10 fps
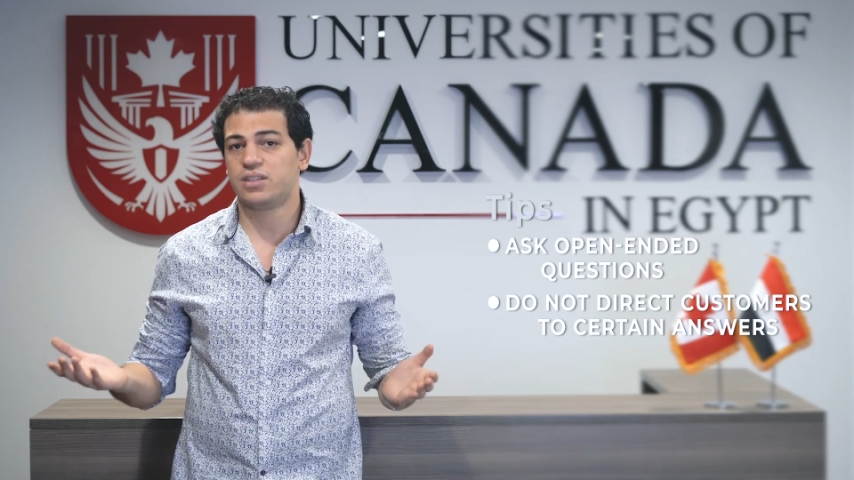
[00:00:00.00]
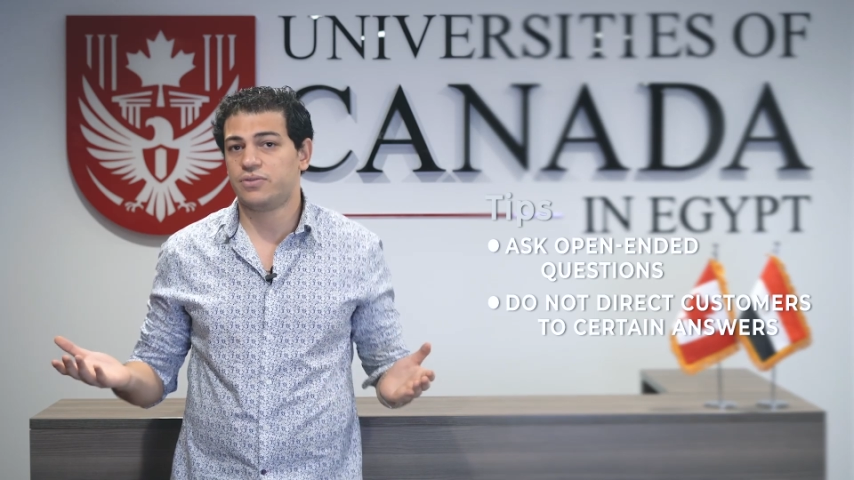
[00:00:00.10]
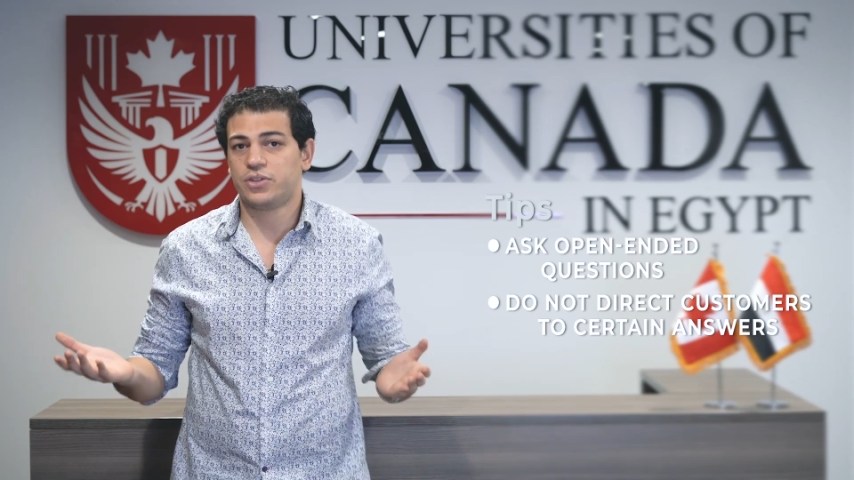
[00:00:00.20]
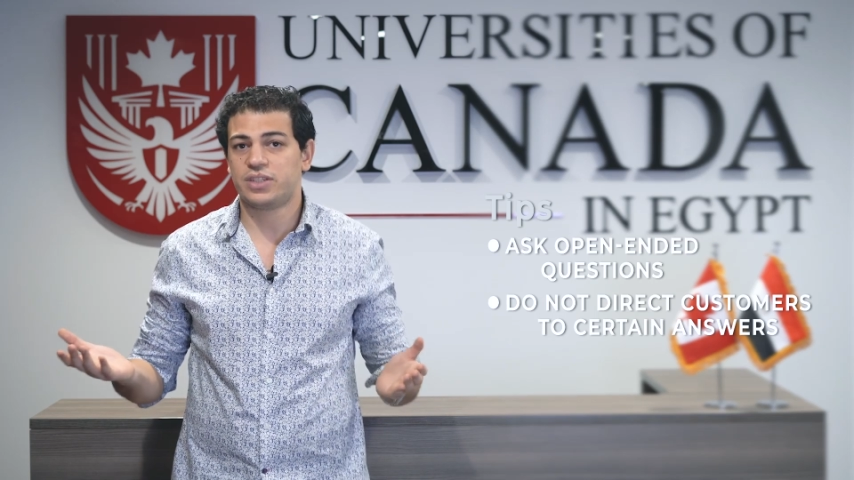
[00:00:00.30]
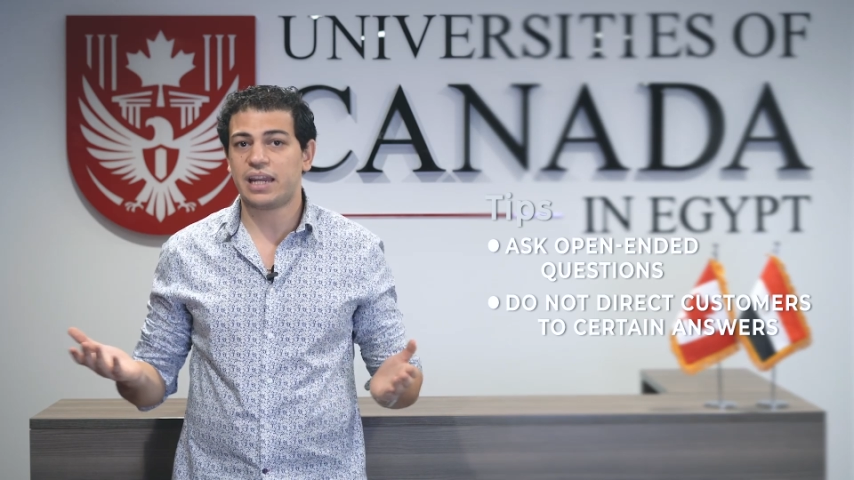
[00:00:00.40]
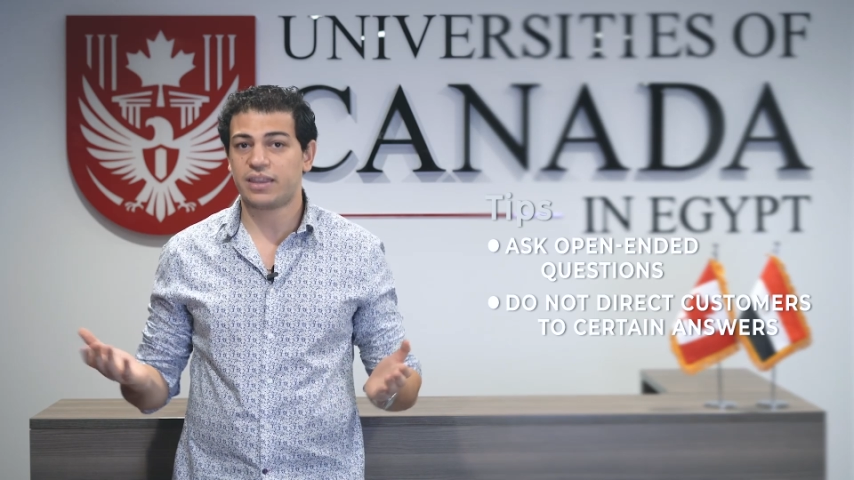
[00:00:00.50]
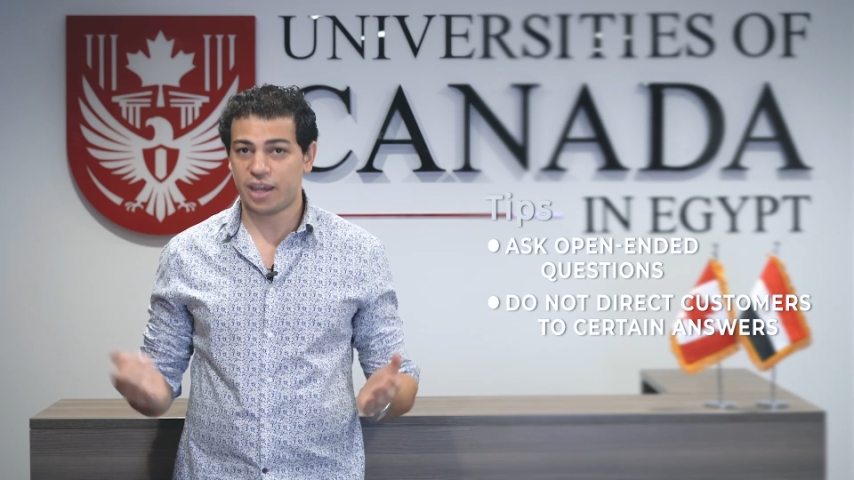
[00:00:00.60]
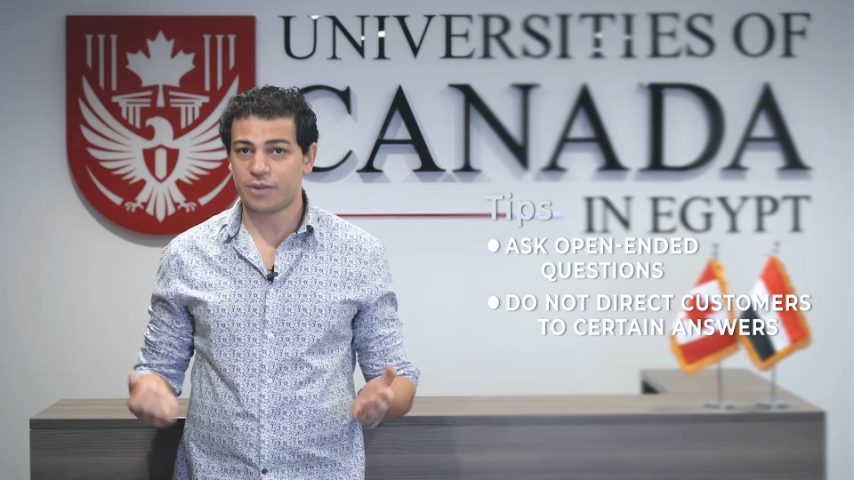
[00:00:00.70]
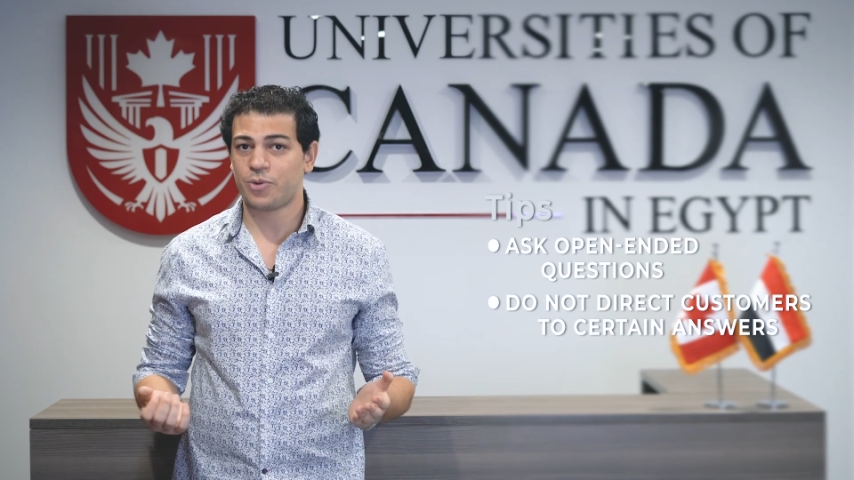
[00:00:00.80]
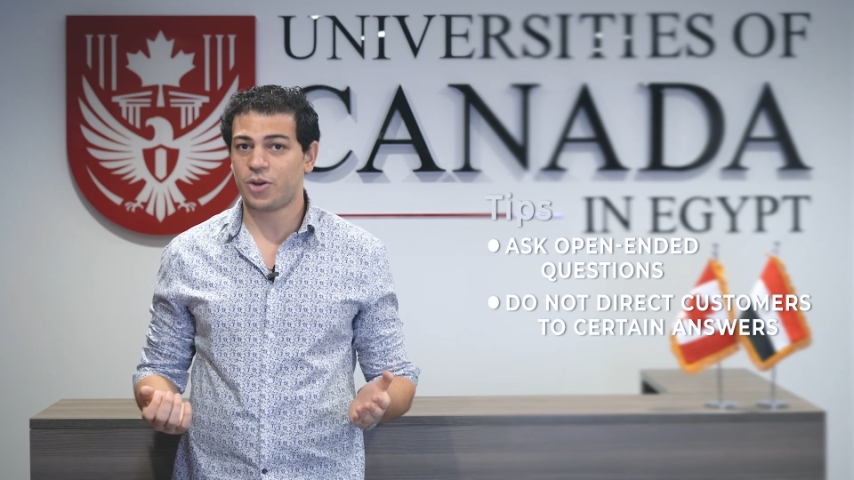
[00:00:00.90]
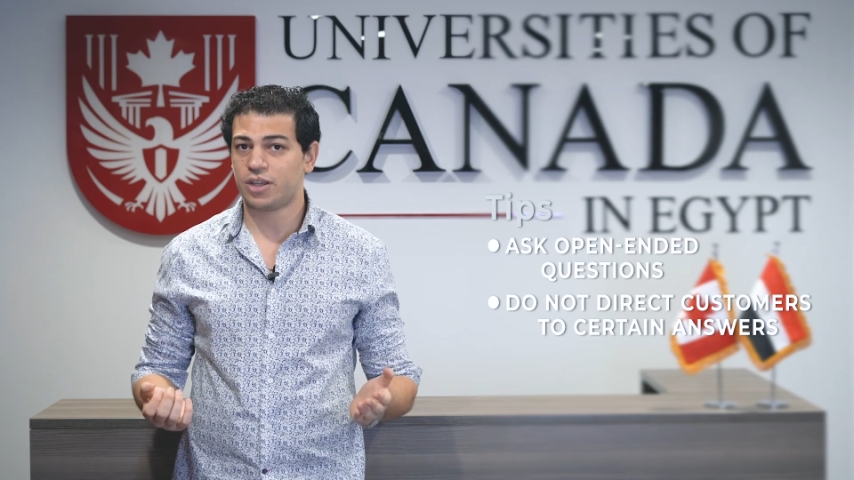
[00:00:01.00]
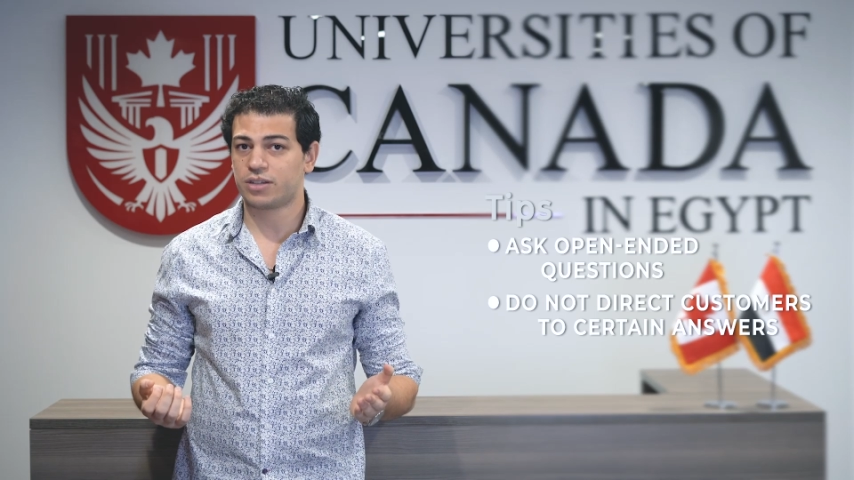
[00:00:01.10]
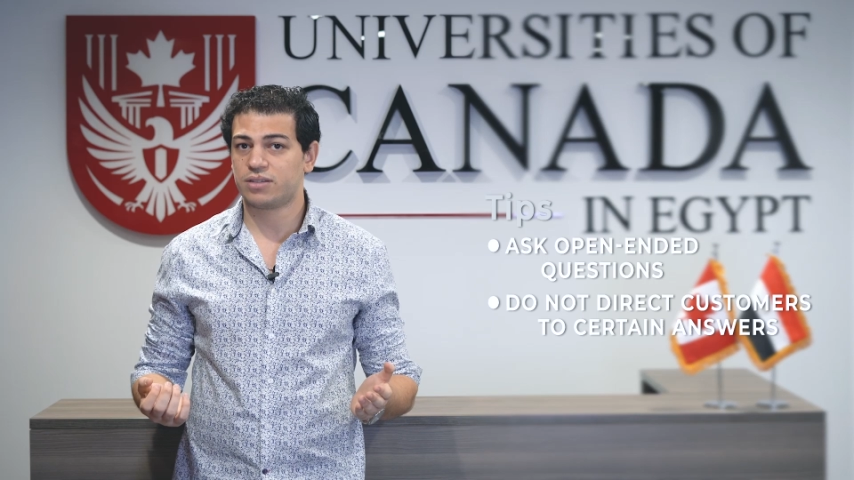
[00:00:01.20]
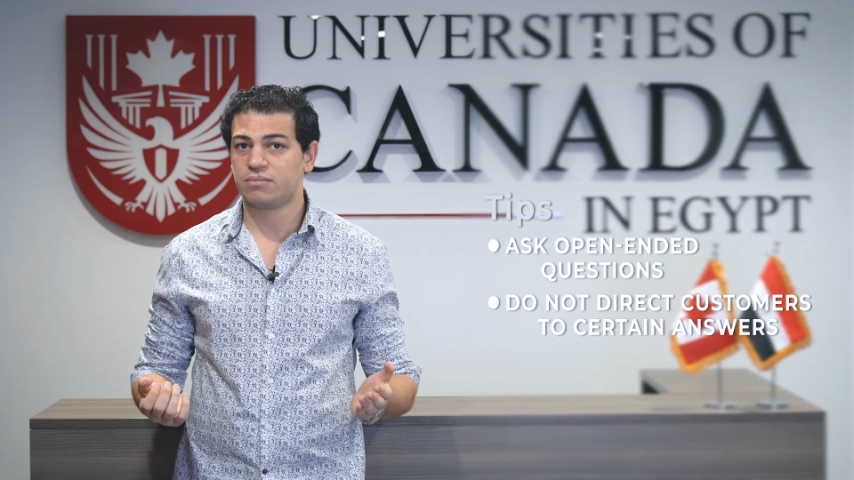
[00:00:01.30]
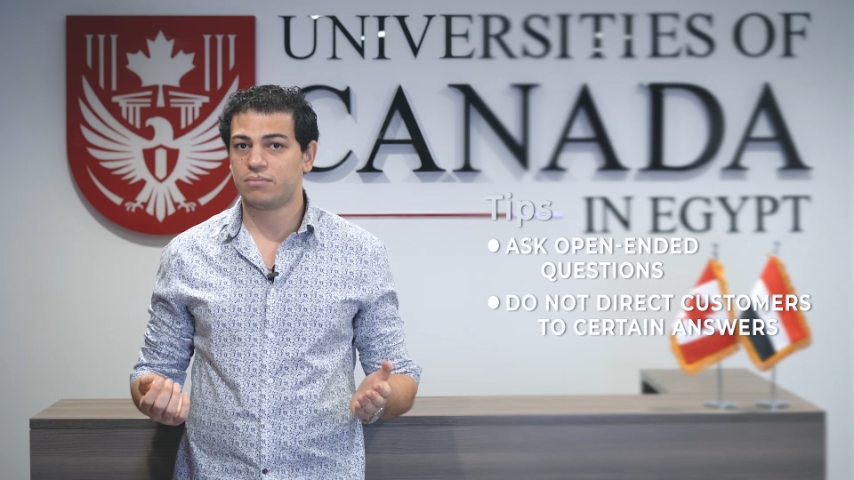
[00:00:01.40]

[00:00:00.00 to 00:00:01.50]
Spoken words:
if you're selling the hair products,